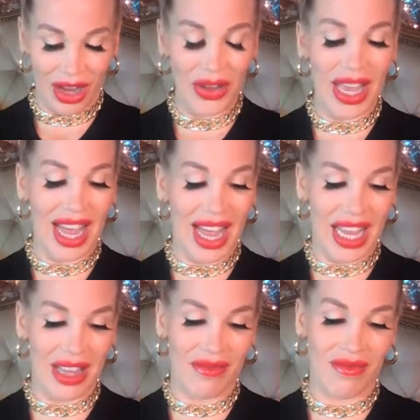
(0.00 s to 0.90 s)

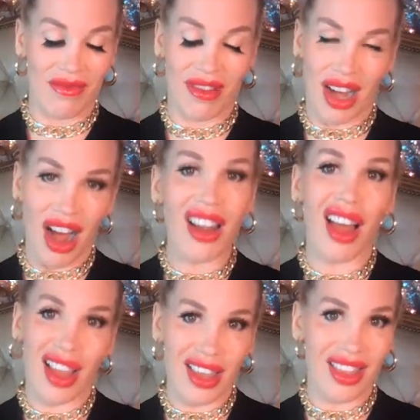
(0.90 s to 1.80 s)
Okay, I
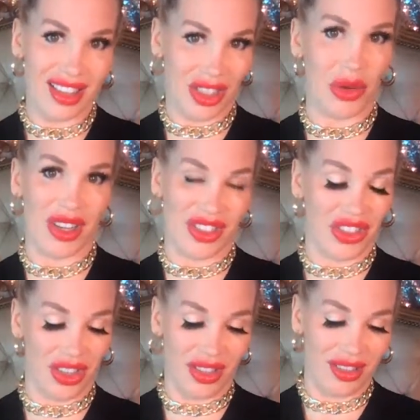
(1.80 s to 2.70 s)
like this
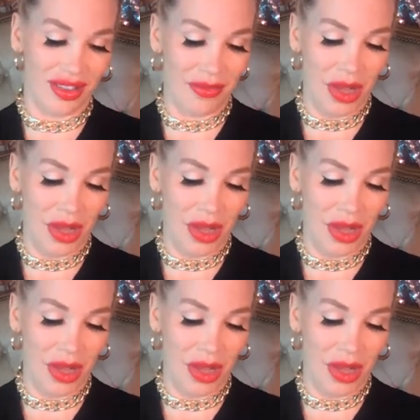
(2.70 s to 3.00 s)
question.